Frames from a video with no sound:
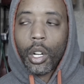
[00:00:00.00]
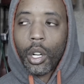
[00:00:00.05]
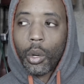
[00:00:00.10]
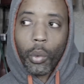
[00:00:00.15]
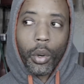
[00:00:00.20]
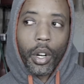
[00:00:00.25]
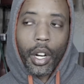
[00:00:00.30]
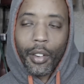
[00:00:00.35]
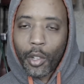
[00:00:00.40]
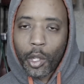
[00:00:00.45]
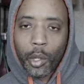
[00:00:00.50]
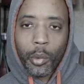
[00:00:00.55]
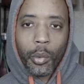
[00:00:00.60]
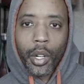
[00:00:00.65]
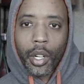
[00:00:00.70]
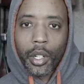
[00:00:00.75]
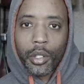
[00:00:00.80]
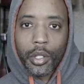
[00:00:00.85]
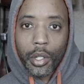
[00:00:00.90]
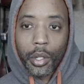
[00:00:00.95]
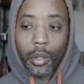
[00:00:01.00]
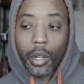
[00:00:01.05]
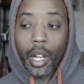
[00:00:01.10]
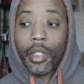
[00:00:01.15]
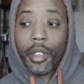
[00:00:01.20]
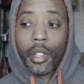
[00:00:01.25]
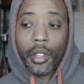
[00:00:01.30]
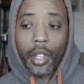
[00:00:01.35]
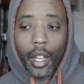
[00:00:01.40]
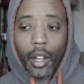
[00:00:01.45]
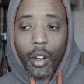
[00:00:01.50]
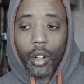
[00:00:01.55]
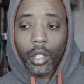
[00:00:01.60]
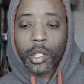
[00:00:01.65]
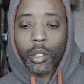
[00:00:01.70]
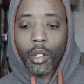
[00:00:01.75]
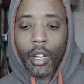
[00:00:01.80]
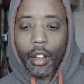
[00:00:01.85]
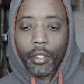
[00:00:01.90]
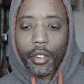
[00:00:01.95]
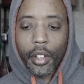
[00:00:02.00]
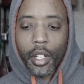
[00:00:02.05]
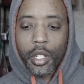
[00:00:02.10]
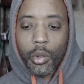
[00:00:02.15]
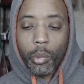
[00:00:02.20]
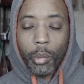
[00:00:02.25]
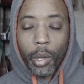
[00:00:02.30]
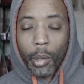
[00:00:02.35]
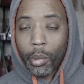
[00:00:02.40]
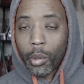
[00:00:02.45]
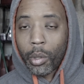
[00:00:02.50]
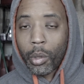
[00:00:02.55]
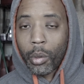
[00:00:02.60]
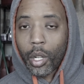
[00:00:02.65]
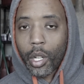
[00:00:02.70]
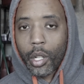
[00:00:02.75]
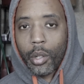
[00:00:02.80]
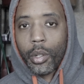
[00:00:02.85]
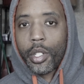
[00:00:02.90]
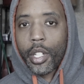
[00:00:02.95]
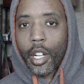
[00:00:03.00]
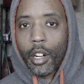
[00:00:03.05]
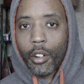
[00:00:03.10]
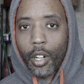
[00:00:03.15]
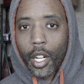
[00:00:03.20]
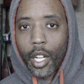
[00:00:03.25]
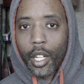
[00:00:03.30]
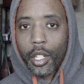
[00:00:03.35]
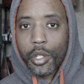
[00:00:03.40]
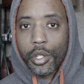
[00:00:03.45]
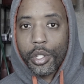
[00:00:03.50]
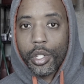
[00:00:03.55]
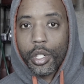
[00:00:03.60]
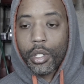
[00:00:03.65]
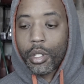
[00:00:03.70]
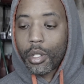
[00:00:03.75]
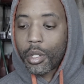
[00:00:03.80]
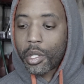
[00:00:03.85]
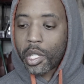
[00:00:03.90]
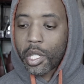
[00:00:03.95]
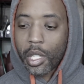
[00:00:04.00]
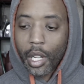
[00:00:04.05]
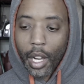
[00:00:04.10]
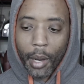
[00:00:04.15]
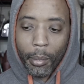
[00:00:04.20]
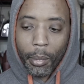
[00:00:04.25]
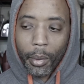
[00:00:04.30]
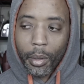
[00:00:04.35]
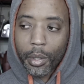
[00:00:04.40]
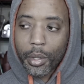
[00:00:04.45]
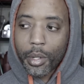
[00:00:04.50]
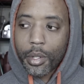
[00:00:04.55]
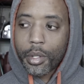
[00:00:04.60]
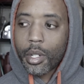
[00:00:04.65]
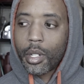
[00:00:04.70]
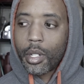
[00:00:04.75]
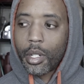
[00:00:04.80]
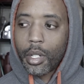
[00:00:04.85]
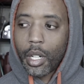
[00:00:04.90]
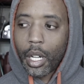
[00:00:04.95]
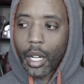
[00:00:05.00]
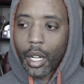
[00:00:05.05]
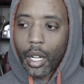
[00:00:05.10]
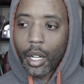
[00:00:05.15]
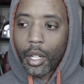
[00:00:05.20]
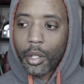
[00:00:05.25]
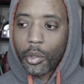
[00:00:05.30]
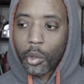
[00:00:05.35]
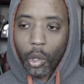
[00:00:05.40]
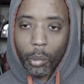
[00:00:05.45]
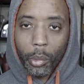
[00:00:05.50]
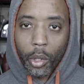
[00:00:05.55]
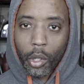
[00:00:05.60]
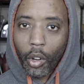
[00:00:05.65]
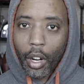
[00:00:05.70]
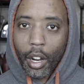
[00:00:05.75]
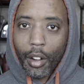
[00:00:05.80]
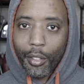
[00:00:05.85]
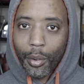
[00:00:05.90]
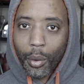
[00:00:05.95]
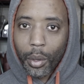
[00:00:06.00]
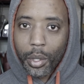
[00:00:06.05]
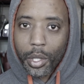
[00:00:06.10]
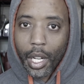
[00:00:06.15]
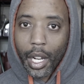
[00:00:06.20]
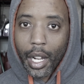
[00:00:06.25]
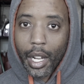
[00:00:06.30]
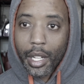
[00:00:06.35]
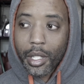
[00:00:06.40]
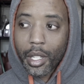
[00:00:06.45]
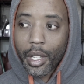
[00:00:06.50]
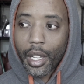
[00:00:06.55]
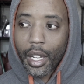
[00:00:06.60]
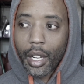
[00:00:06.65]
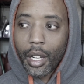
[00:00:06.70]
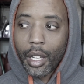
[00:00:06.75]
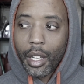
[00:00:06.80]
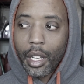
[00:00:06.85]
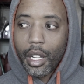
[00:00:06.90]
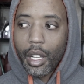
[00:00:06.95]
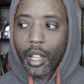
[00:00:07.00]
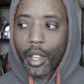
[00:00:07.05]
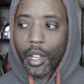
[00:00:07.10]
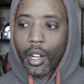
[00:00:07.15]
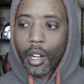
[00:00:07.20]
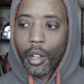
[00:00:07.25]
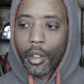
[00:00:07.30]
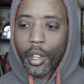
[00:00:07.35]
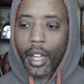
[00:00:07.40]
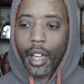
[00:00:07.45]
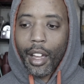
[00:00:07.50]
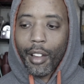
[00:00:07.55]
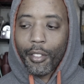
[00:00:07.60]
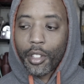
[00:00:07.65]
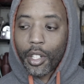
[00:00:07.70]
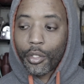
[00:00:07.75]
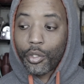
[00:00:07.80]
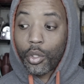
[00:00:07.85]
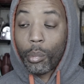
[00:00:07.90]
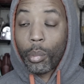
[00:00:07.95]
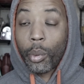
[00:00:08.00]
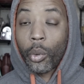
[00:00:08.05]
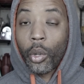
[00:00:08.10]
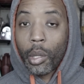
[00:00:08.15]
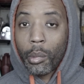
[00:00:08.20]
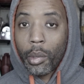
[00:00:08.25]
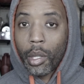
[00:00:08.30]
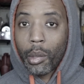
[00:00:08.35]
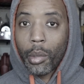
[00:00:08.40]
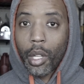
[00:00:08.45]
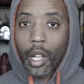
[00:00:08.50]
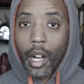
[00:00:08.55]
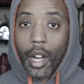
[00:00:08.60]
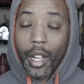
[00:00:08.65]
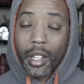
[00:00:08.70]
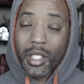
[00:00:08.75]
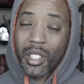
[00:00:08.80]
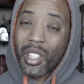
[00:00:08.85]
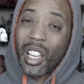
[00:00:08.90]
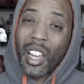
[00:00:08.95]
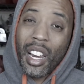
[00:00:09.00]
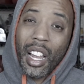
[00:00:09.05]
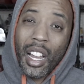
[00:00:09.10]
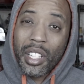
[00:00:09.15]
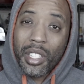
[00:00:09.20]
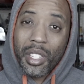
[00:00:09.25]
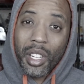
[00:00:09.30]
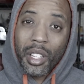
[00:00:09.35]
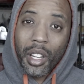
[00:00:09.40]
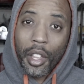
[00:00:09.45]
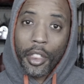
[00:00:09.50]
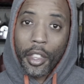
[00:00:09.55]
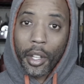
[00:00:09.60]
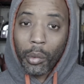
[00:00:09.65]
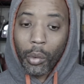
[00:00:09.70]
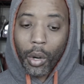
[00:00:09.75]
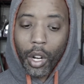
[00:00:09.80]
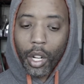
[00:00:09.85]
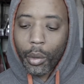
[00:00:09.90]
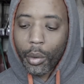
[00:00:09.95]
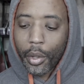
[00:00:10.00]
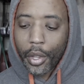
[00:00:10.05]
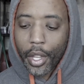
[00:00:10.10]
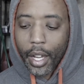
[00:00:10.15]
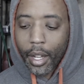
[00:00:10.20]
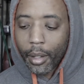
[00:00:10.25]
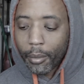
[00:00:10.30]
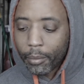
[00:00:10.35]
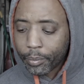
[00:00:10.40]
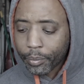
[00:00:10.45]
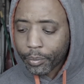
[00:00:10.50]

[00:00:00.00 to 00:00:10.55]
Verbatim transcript: whatever you want to do. And then they also have things for people who are going downrange, snipers, normal ground force guys that, you know, they have different premium lines. And I see nothing wrong with that.